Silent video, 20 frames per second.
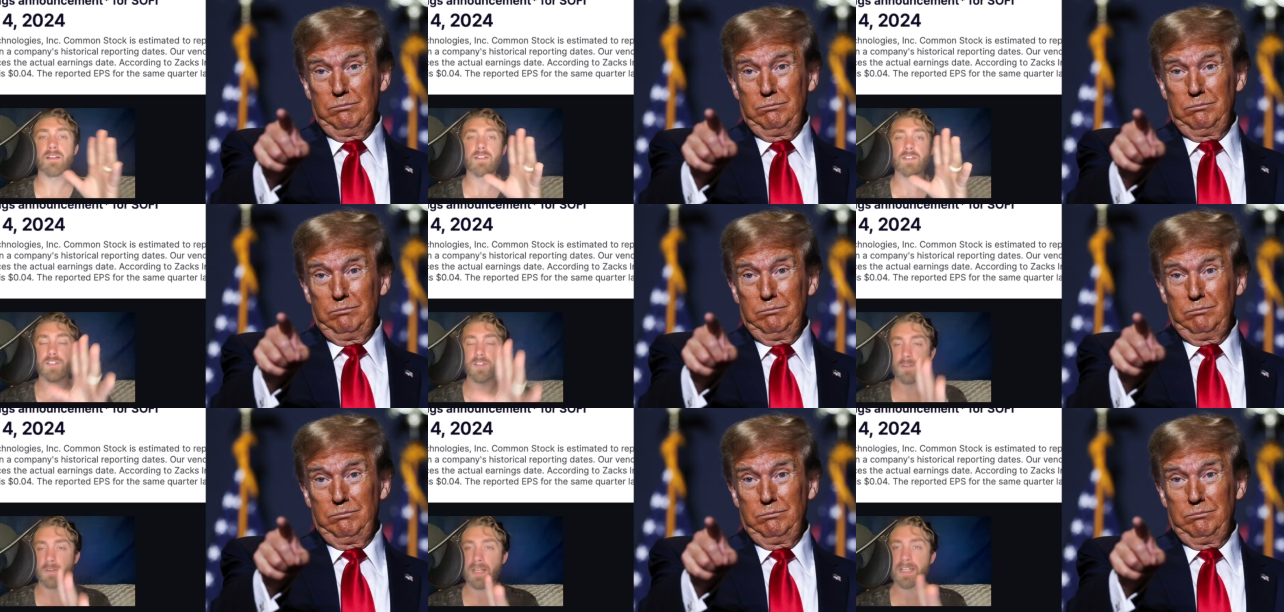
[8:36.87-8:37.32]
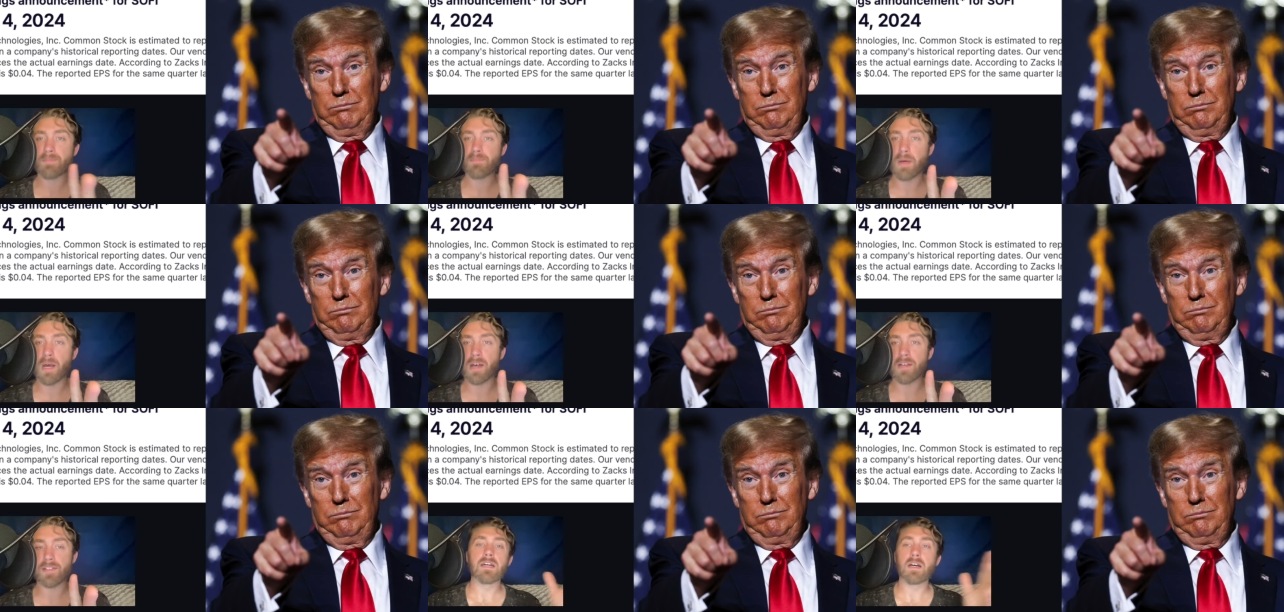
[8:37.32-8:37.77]
Speaker 1: So that's
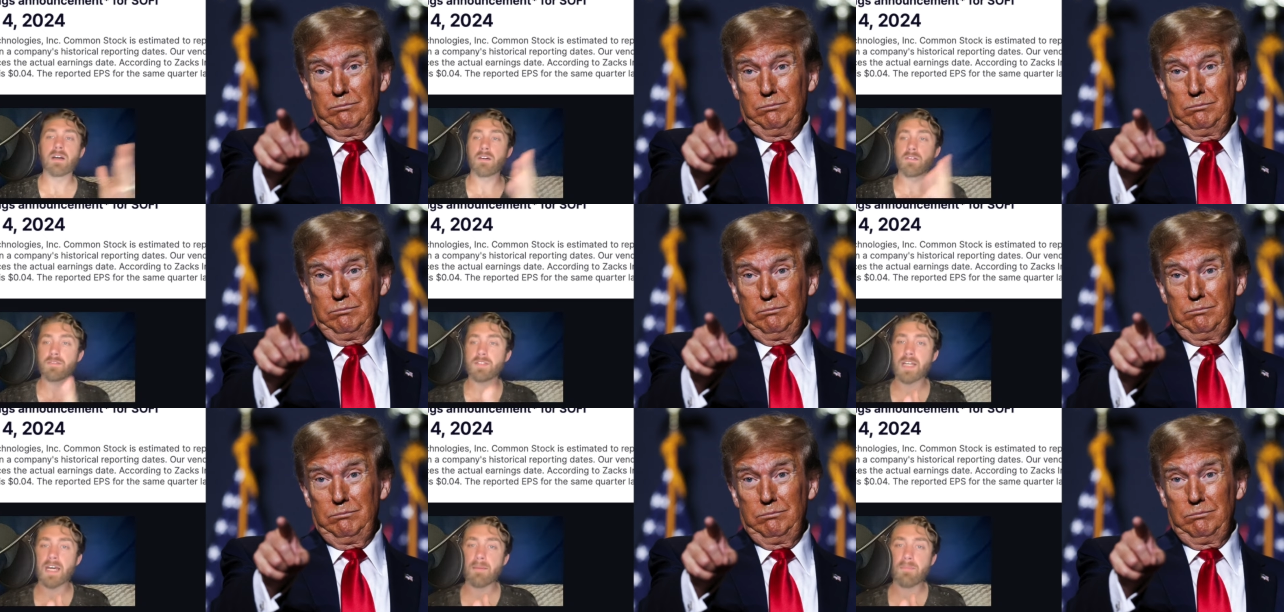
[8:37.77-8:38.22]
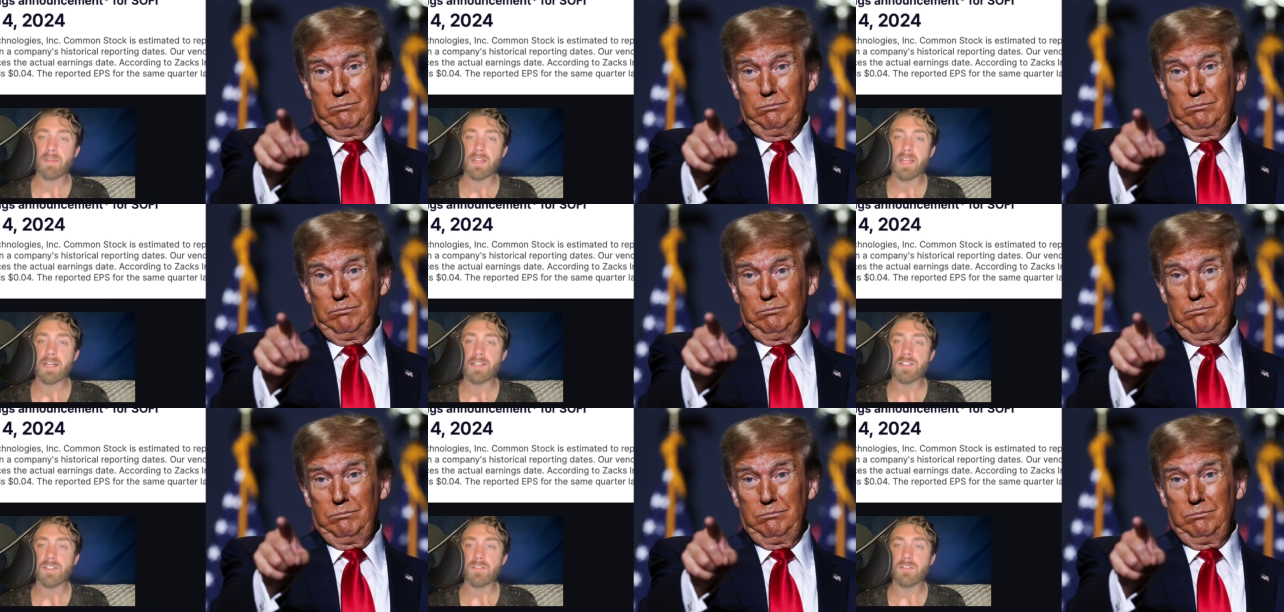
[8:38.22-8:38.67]
positive. On top of
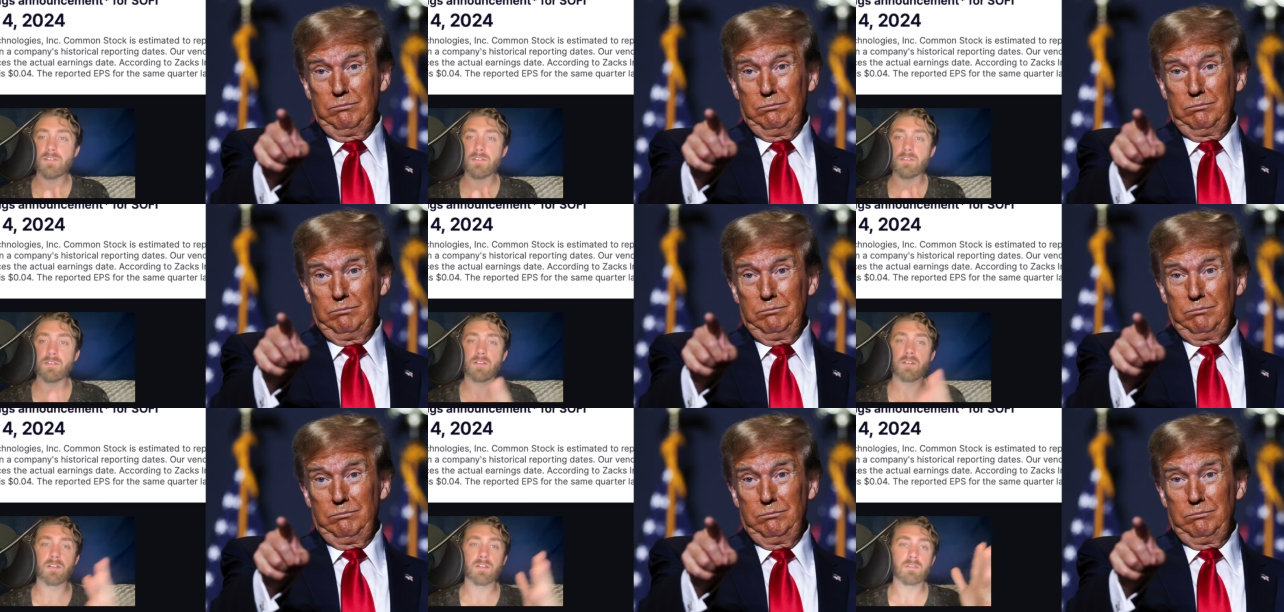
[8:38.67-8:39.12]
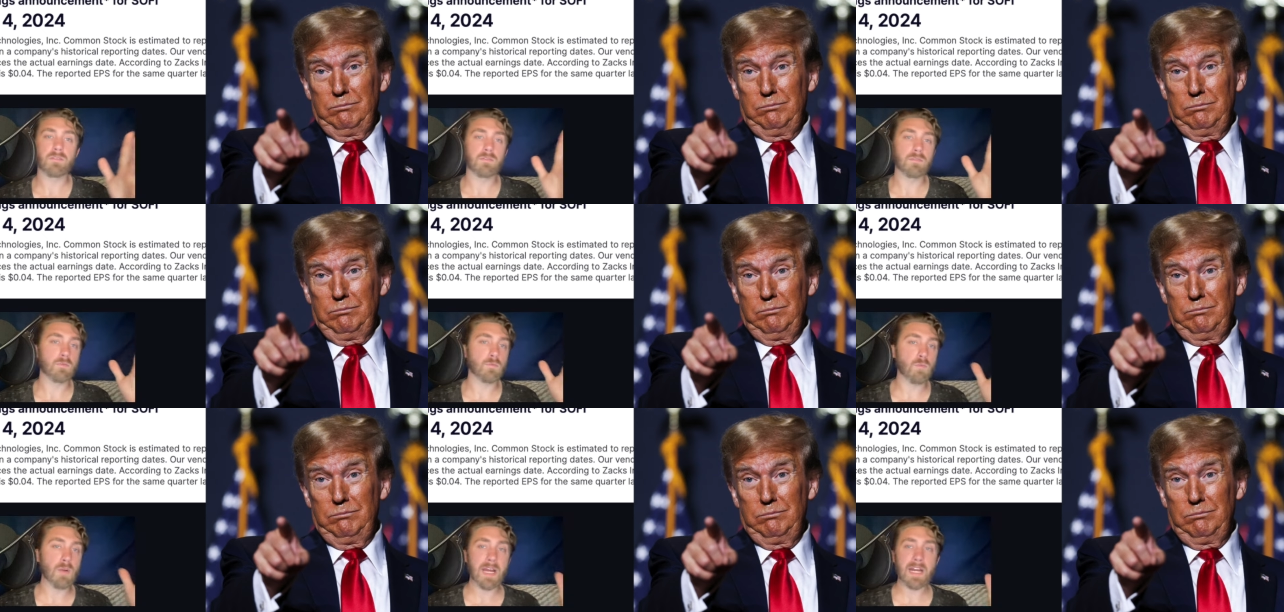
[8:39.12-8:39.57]
that too,
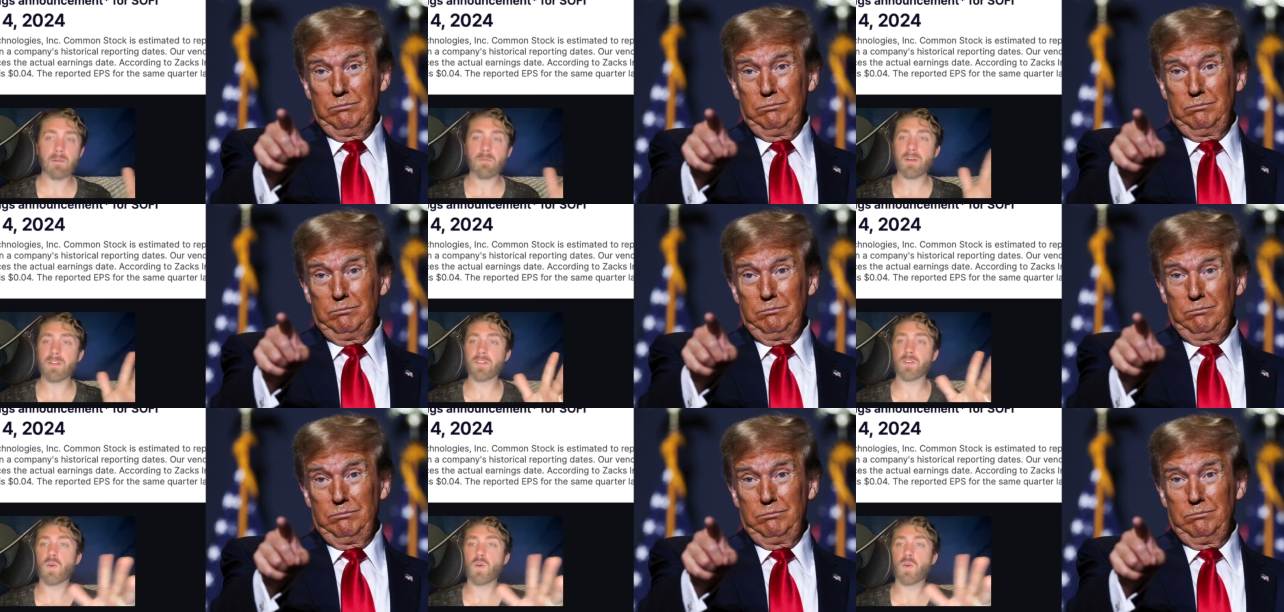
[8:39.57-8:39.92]
right around the